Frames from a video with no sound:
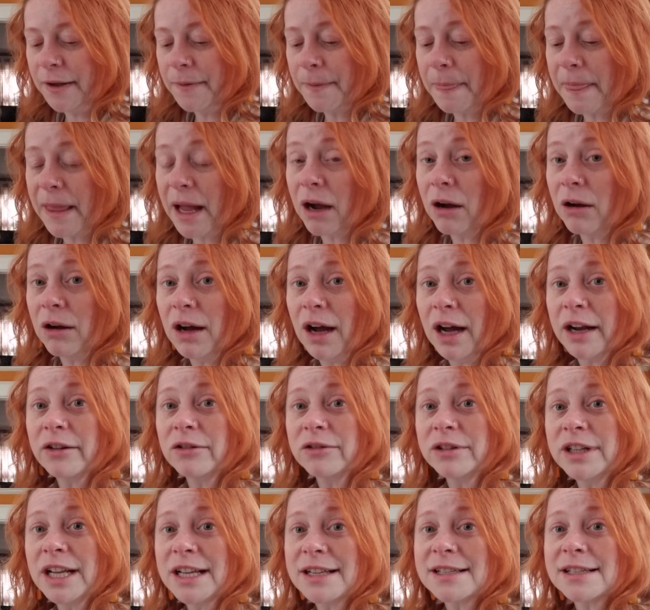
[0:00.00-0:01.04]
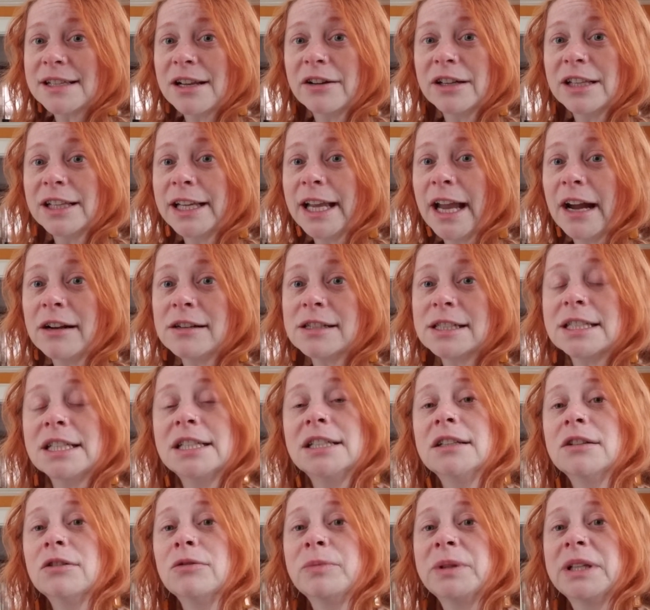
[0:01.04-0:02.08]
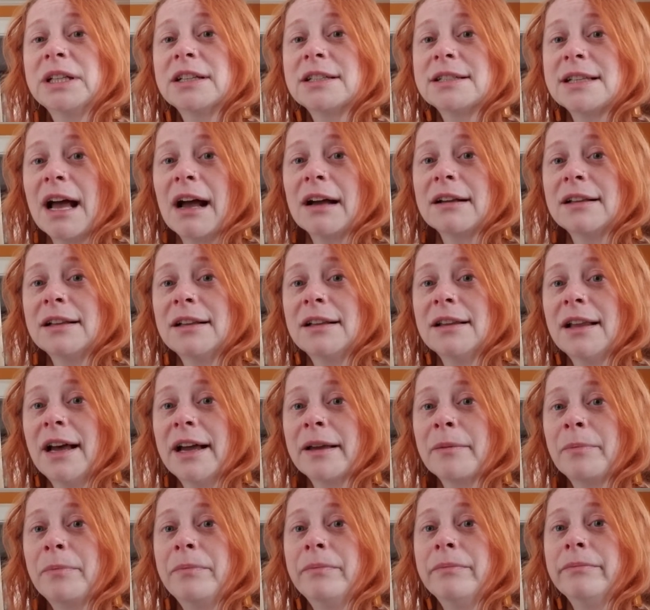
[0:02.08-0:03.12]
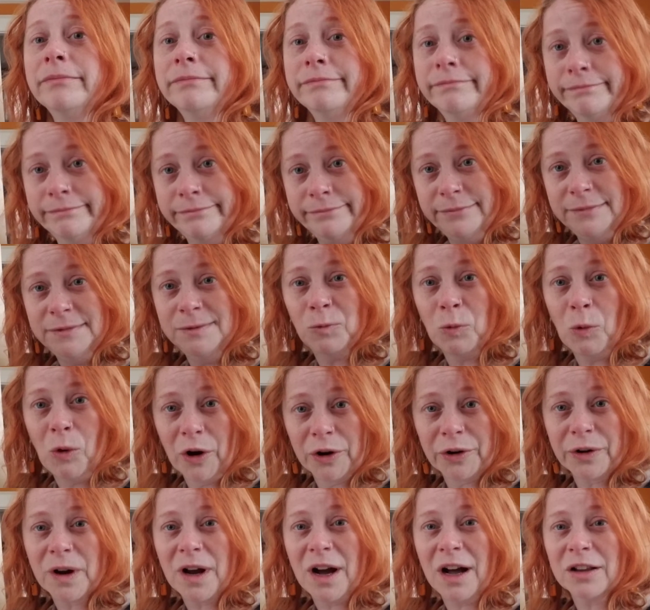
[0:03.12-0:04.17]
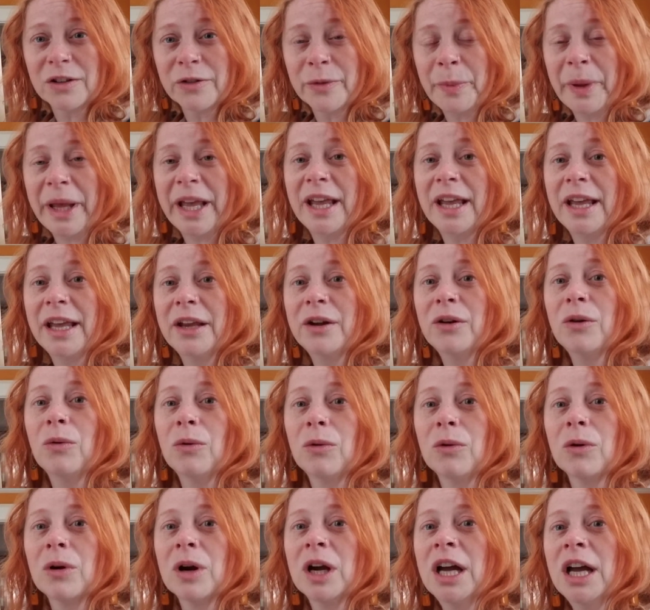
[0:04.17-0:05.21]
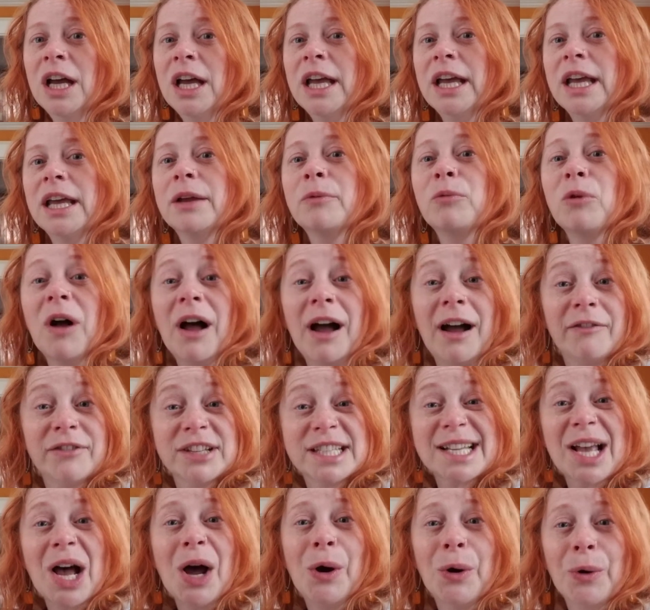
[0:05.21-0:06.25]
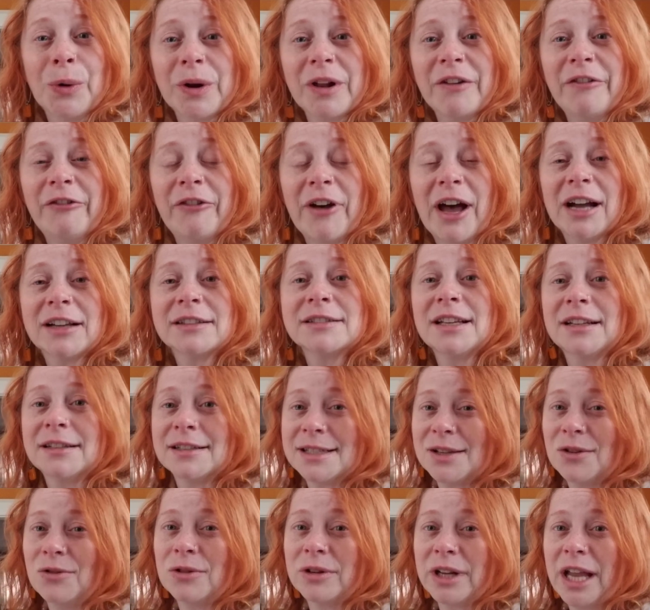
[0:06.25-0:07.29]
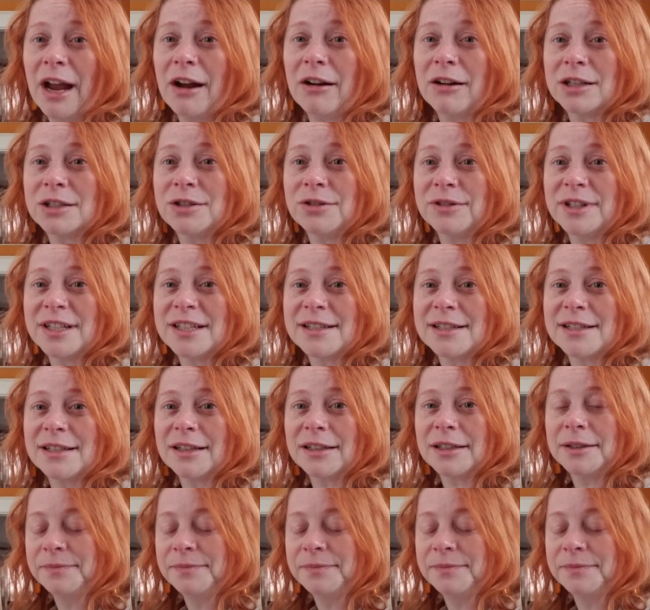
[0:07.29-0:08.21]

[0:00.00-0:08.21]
Now, I don't necessarily guarantee it'll be exactly like watercolor paint, or it will have its own effect and its own characteristic.